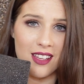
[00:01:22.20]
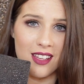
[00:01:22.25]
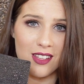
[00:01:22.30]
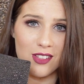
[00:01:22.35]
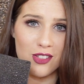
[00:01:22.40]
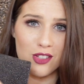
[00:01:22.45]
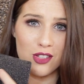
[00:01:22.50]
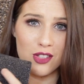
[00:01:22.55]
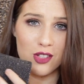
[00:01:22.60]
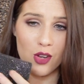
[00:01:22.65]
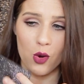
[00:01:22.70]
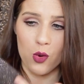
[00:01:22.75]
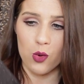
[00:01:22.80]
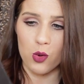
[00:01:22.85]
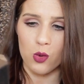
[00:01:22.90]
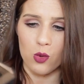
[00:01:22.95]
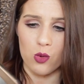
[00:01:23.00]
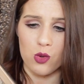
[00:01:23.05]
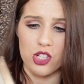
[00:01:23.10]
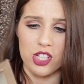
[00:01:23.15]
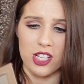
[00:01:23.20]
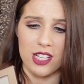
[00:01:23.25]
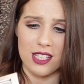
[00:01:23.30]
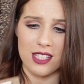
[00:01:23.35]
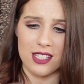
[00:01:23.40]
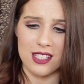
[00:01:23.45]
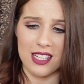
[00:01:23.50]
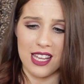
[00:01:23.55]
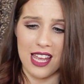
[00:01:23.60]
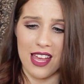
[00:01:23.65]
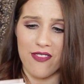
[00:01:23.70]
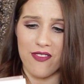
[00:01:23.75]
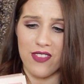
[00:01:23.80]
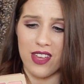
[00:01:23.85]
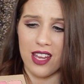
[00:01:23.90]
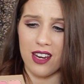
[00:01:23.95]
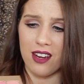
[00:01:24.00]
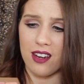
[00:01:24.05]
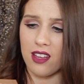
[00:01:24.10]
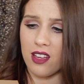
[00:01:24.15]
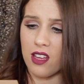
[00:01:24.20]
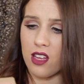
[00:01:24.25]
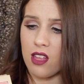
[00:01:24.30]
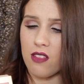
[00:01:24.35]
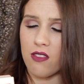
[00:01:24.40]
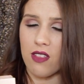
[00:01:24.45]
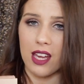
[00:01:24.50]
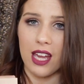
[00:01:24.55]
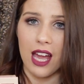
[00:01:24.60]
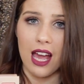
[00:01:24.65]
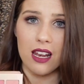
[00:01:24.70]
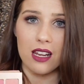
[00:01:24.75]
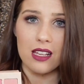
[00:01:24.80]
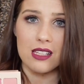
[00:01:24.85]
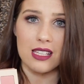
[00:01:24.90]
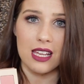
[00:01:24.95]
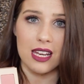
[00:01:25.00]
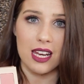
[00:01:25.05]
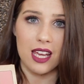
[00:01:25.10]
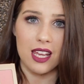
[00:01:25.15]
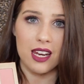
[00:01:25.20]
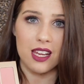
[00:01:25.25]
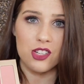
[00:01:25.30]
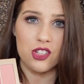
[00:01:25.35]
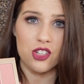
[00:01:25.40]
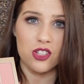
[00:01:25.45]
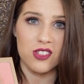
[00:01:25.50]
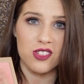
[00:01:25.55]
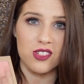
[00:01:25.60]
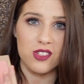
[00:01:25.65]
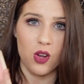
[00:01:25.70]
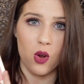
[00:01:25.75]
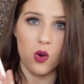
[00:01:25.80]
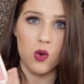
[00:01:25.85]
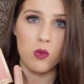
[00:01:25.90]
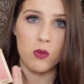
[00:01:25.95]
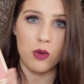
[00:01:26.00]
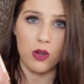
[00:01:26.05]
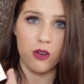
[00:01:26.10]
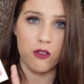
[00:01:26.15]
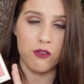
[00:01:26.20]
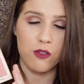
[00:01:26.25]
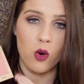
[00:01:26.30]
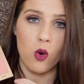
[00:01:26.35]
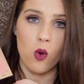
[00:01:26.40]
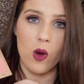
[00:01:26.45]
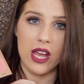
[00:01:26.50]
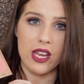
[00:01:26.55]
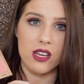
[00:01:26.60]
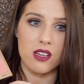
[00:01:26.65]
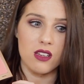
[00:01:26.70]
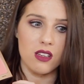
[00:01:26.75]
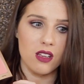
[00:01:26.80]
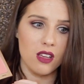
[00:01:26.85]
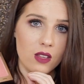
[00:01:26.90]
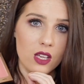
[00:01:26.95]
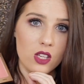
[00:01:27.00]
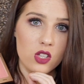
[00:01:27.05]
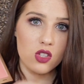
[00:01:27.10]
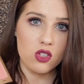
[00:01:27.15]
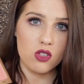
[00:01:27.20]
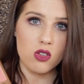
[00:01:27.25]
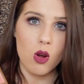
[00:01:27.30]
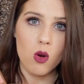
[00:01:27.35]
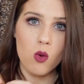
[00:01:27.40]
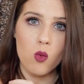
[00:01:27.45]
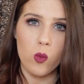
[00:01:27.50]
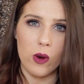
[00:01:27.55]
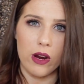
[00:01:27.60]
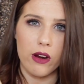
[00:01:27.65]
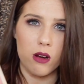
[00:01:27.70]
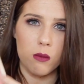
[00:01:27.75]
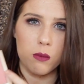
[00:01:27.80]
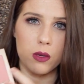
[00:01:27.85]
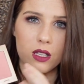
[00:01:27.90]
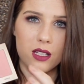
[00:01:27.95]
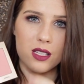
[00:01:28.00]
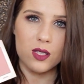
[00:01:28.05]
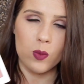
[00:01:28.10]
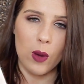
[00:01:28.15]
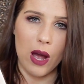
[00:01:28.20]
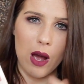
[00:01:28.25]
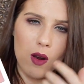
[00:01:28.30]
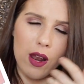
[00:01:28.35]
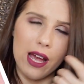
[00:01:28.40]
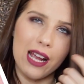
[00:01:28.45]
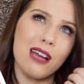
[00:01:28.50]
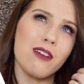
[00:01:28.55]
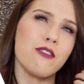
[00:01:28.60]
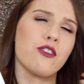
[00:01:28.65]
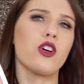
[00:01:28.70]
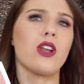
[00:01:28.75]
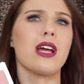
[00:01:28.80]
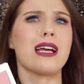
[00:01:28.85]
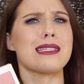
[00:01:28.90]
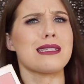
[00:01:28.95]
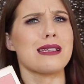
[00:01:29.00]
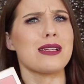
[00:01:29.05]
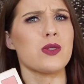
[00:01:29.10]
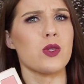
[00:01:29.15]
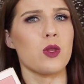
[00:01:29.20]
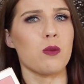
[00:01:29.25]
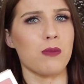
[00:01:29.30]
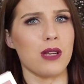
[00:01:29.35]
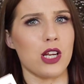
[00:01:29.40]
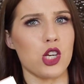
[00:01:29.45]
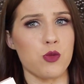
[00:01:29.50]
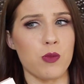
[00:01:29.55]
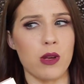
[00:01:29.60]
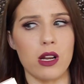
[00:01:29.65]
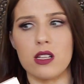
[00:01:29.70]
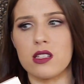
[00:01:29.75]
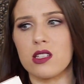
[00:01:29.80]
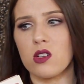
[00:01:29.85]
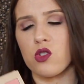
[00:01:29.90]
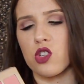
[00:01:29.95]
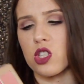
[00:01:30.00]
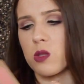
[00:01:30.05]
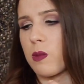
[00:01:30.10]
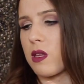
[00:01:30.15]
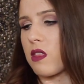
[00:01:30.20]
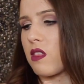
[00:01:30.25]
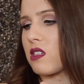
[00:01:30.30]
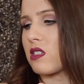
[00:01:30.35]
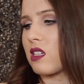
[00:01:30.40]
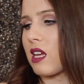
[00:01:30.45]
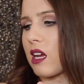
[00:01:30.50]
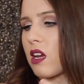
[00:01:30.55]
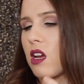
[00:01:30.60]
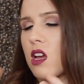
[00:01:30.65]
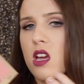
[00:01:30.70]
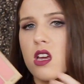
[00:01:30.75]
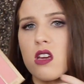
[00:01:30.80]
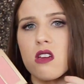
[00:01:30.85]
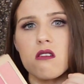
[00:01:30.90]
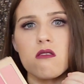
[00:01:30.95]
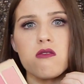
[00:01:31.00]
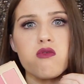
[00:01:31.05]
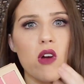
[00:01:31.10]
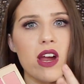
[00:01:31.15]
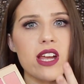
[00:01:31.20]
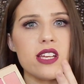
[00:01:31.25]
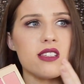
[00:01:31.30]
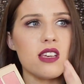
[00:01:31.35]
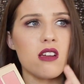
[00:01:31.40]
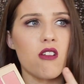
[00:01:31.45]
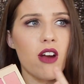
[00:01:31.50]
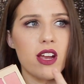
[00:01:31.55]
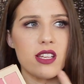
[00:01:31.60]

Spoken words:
so gorgeous. And then the colours in it are just so beautiful, and they're so wearable as well. Like, I feel like sometimes with blush palettes it'll just be this like crazy